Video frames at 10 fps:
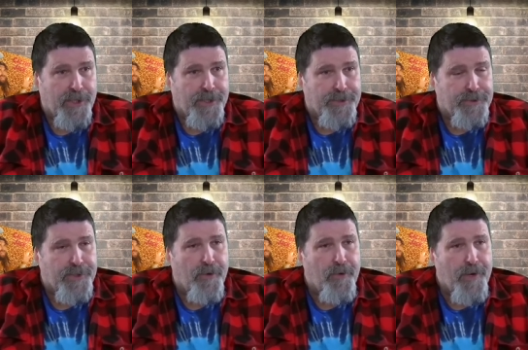
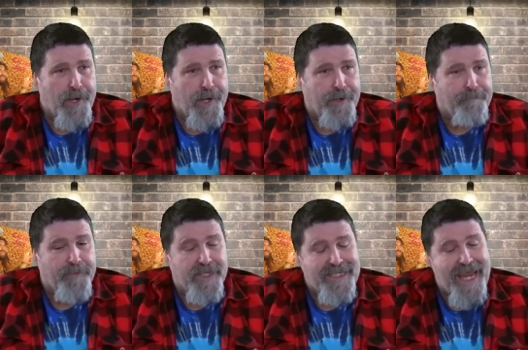So uh,
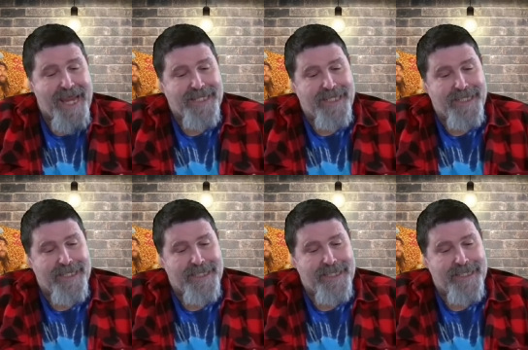the day, the
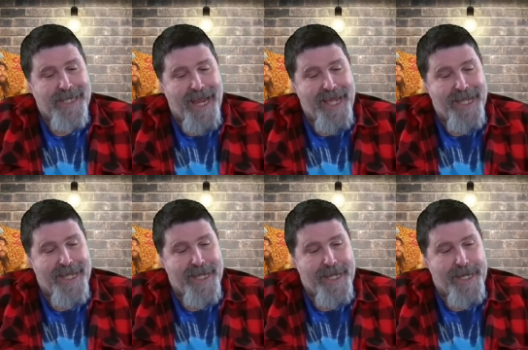the night,
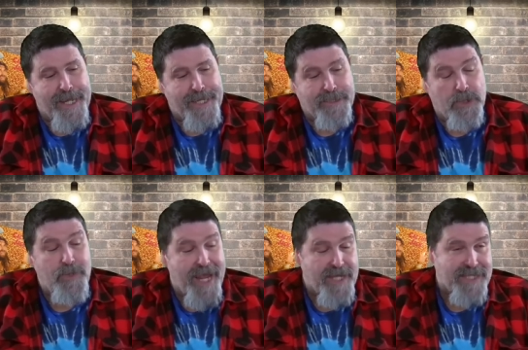uh, two
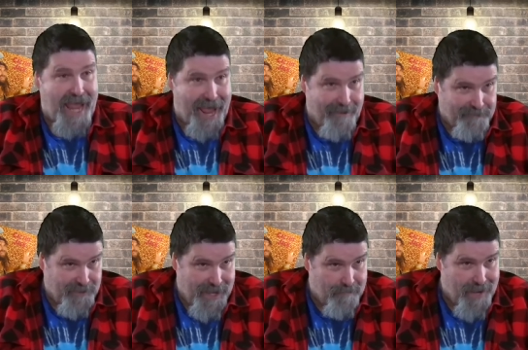days after
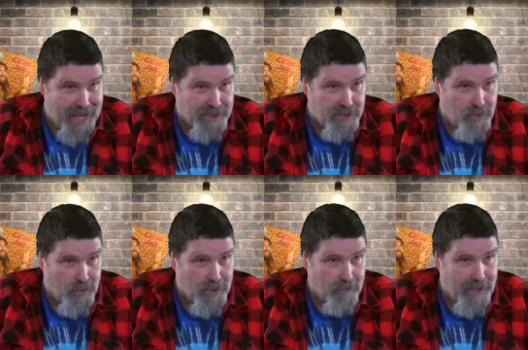that match in
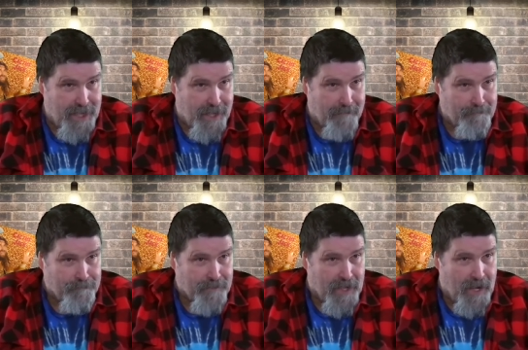Dorton Arena,
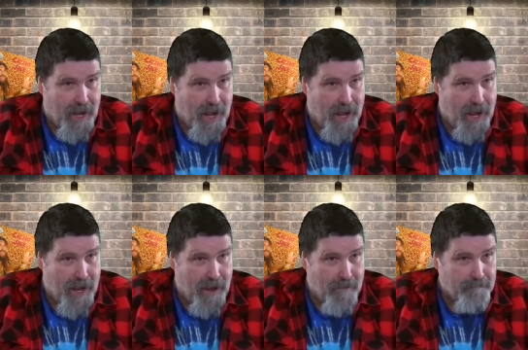
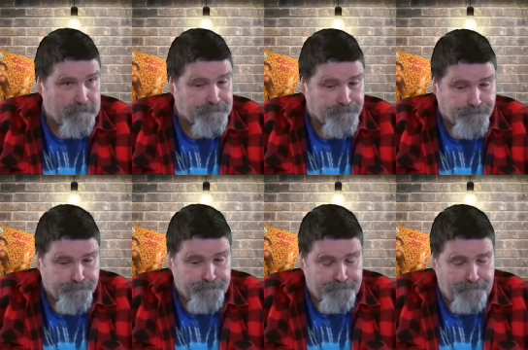um,
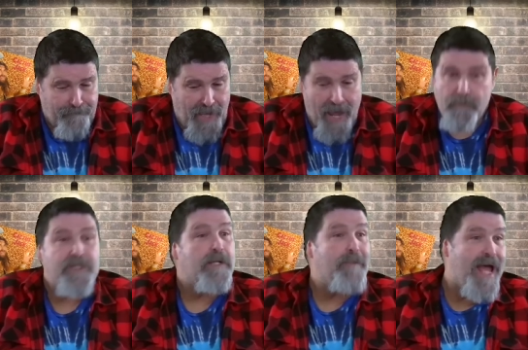I
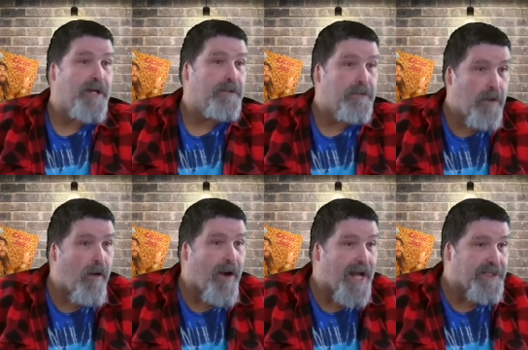was in a bad
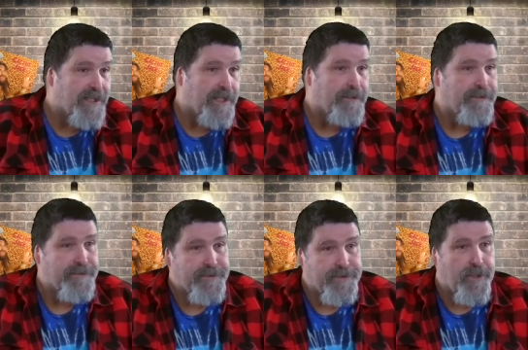car accident. Right.
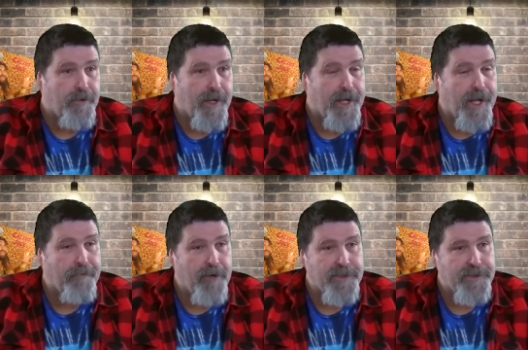So I, I
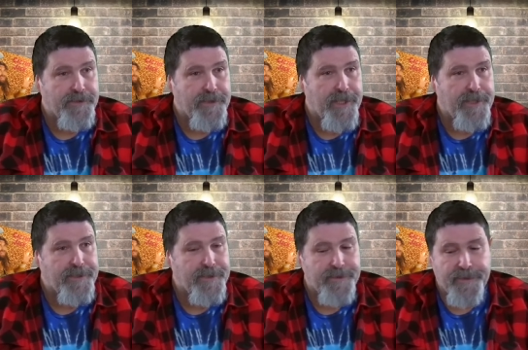wrestled, uh,
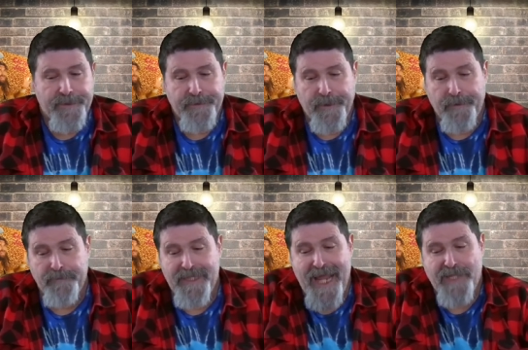did the, uh,
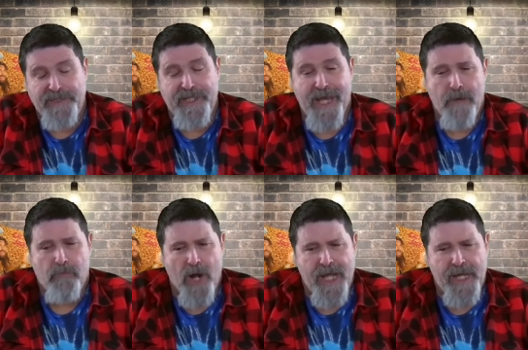with Nasty Ned
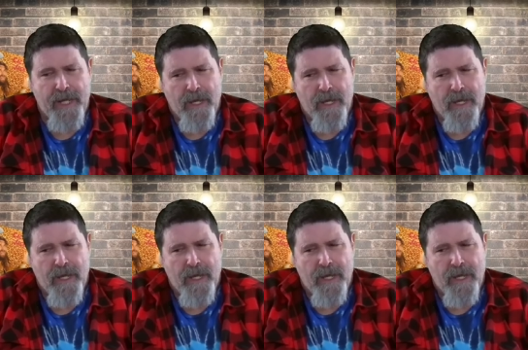Brady,